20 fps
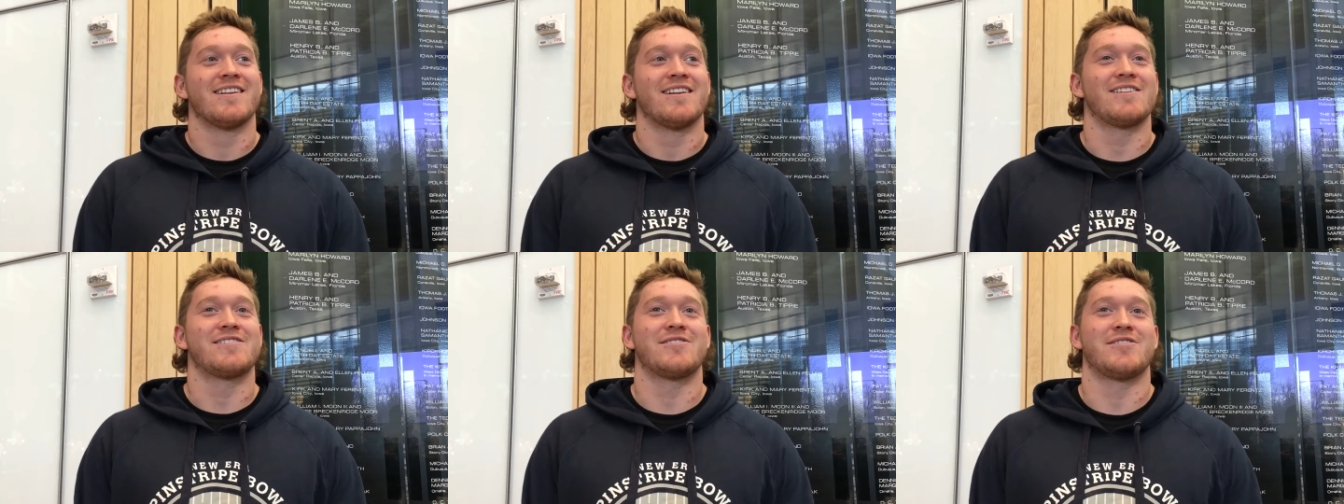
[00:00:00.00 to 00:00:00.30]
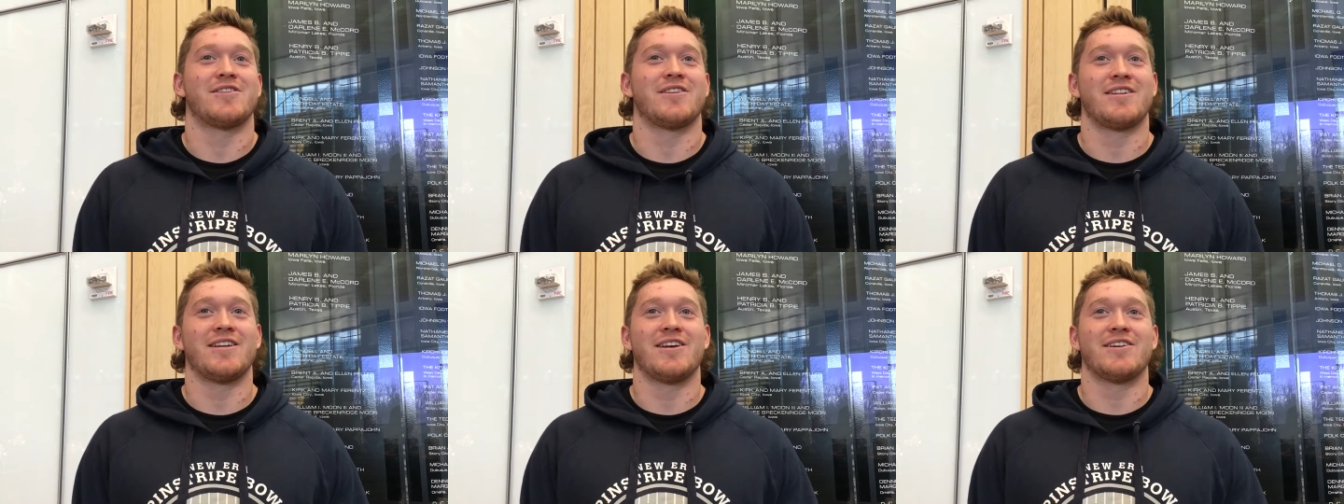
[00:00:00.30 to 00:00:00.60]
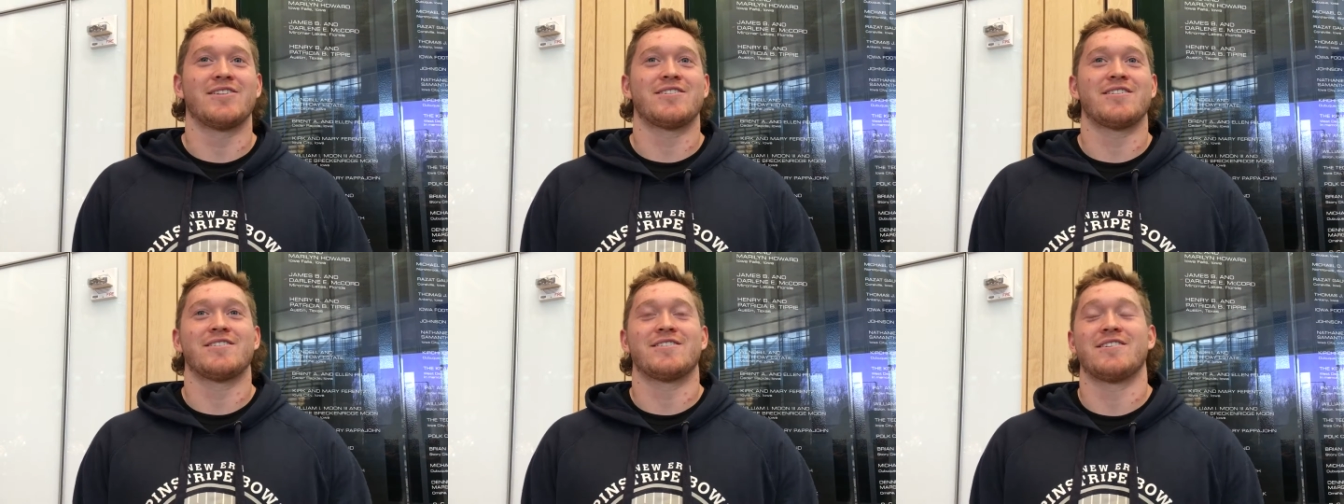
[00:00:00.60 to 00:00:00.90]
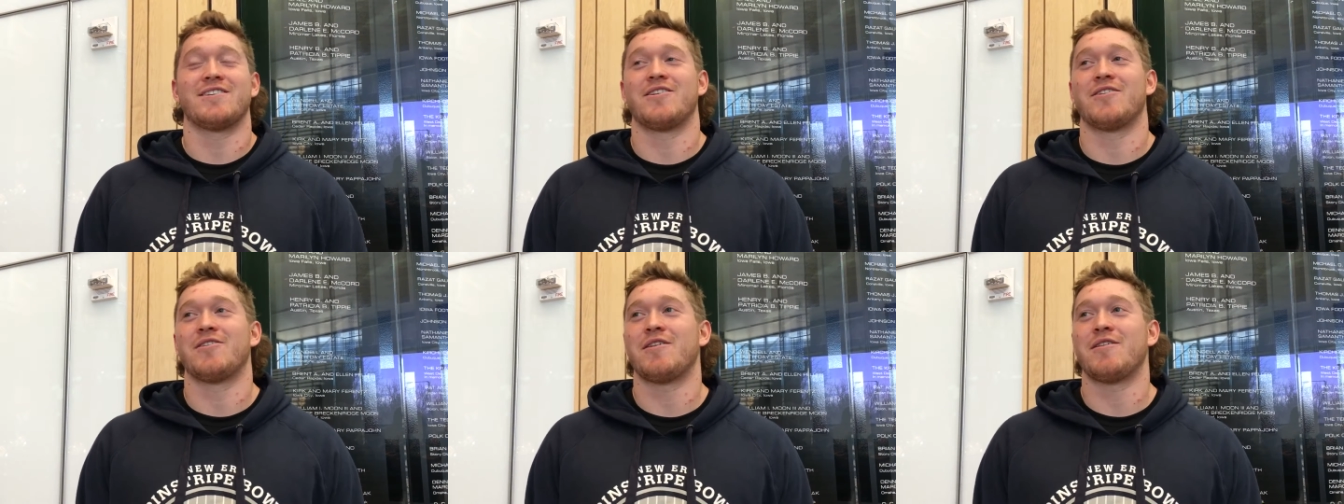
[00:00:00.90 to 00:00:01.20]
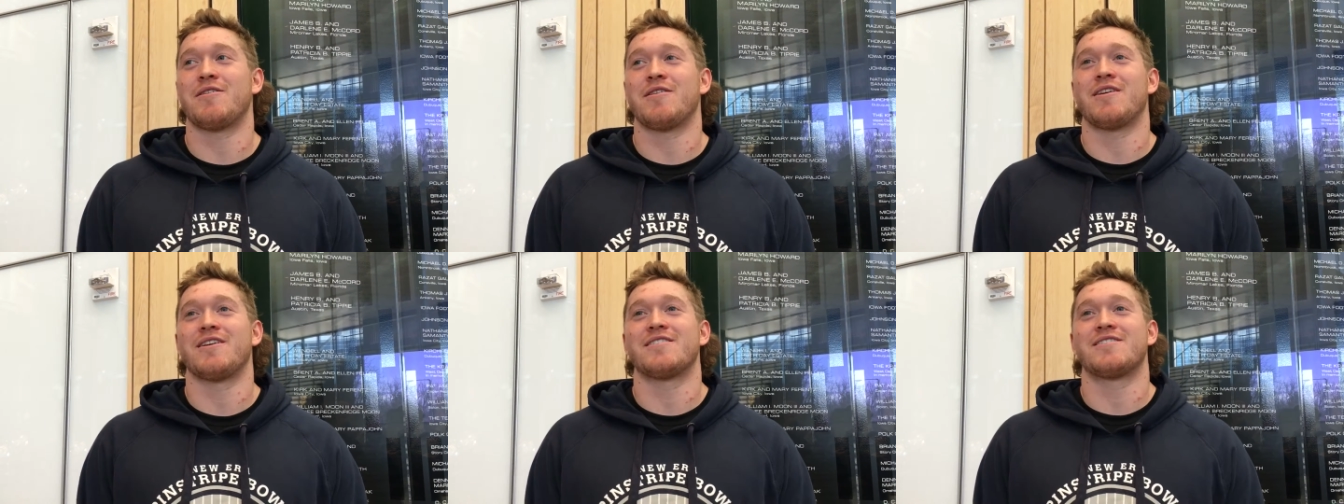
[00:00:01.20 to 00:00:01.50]
That's what the Nelsons, you know,
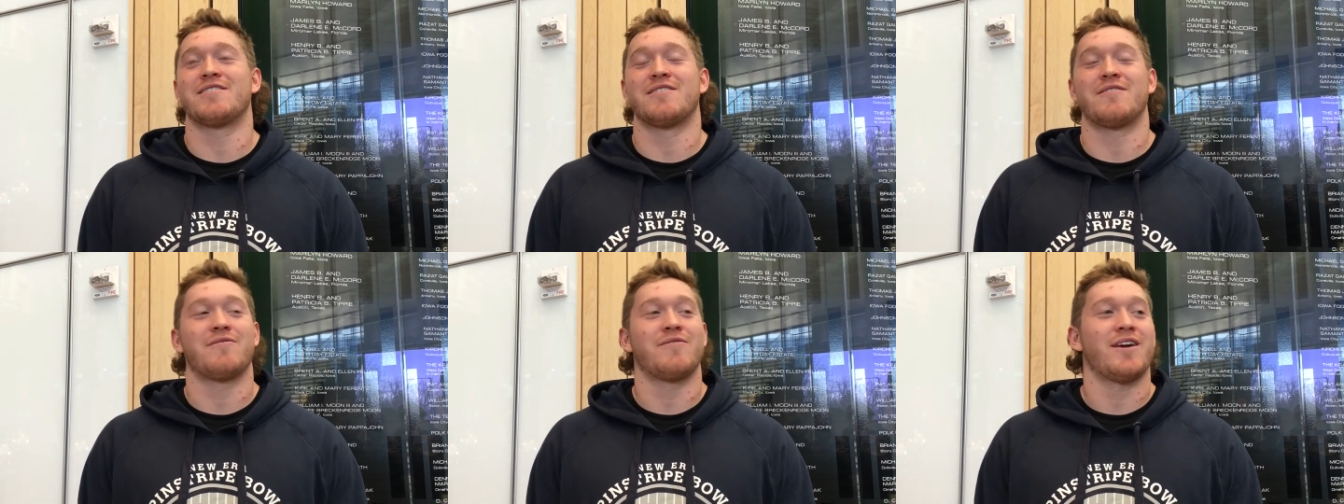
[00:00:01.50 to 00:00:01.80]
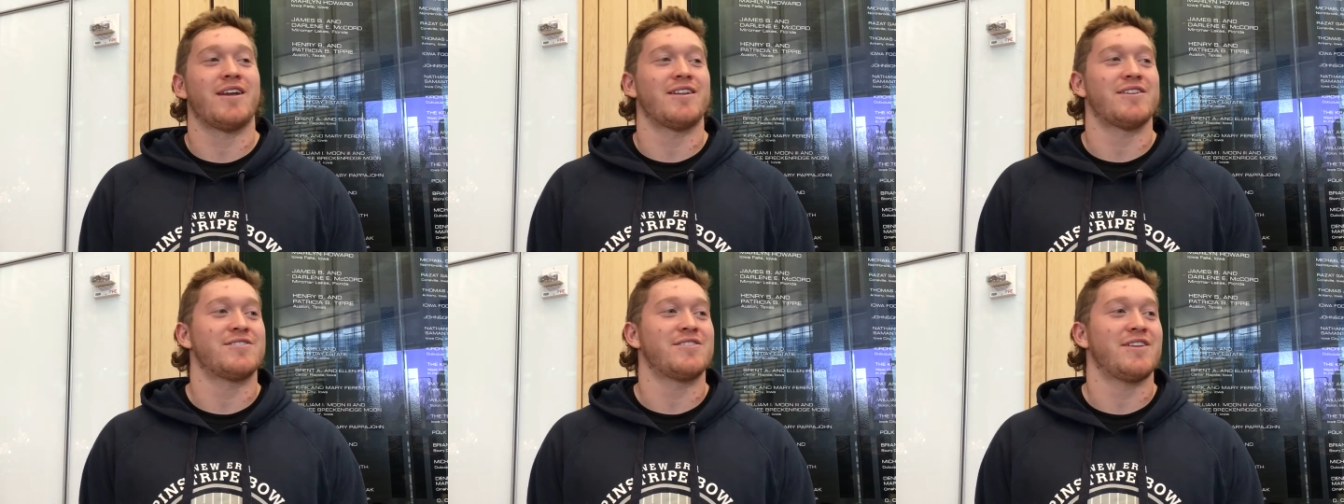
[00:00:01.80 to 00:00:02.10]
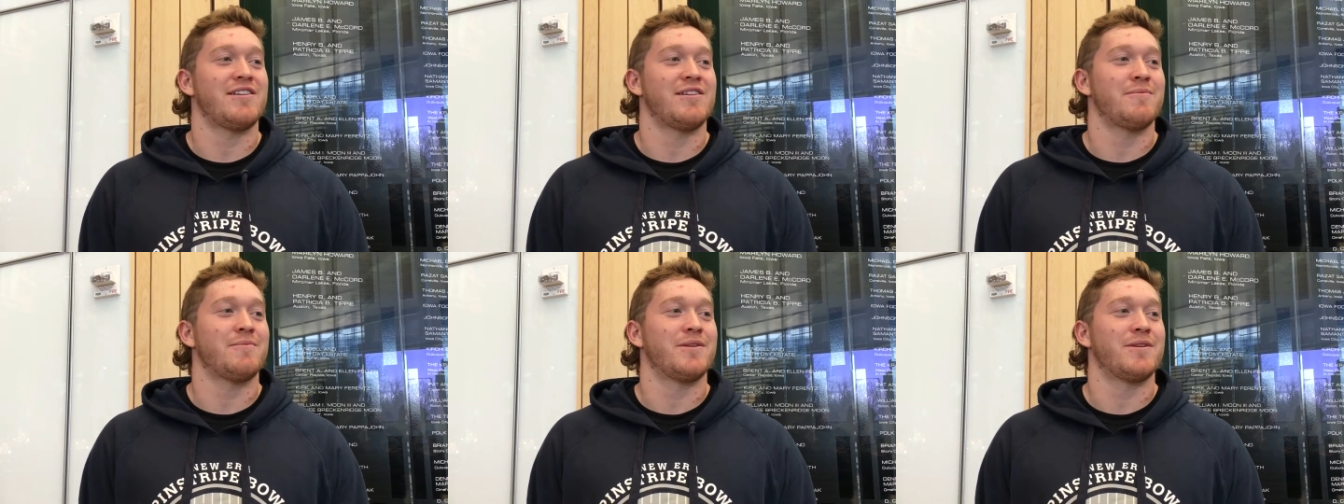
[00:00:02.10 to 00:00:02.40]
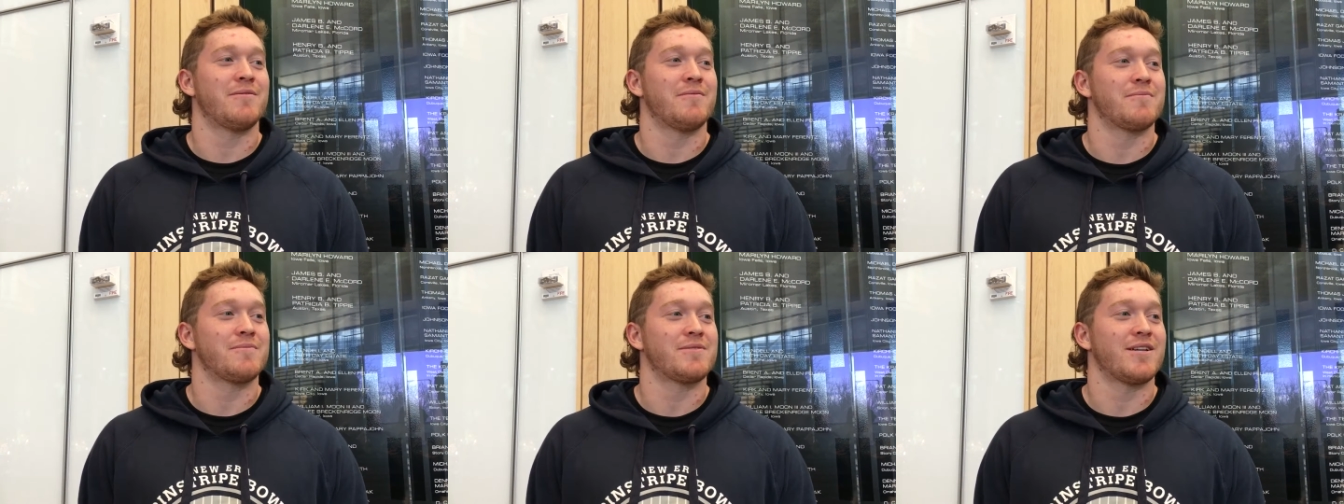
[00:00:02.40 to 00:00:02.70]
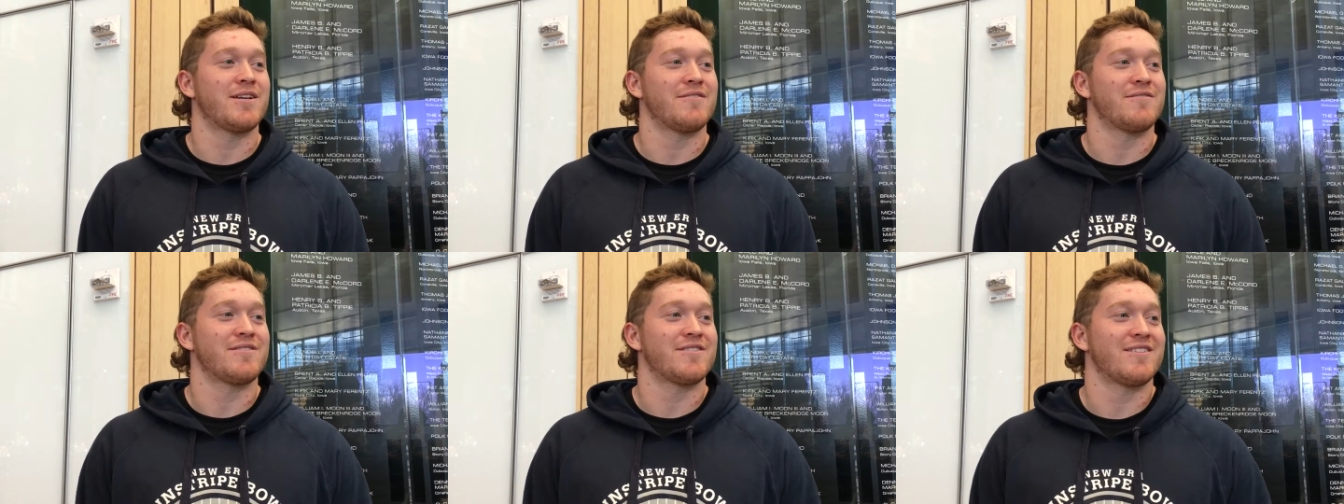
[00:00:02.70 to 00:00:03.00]
they think it's an advantage. They limited
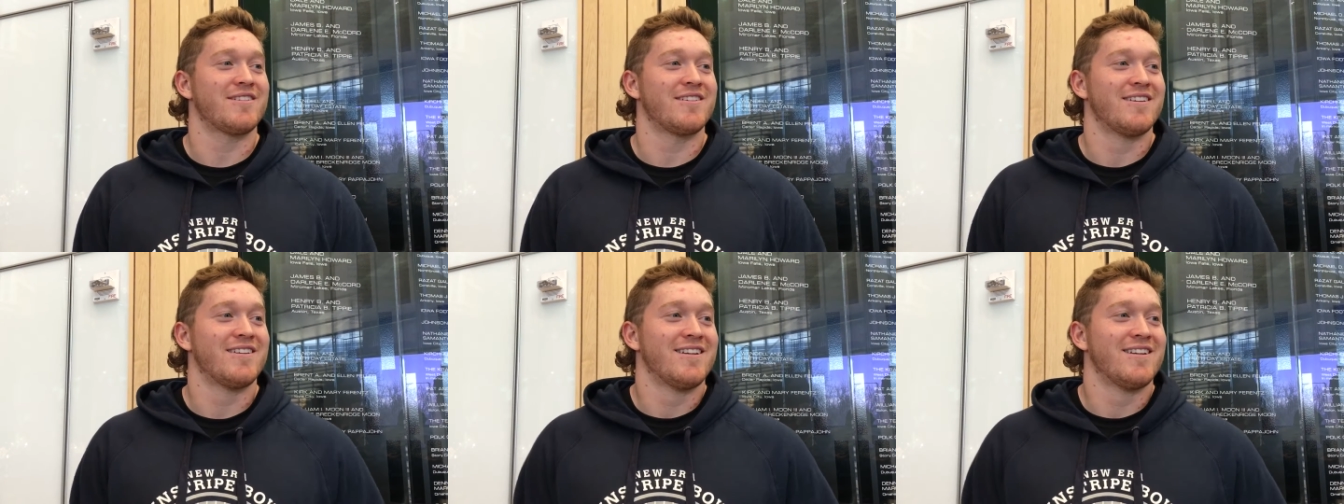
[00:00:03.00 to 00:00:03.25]
themselves.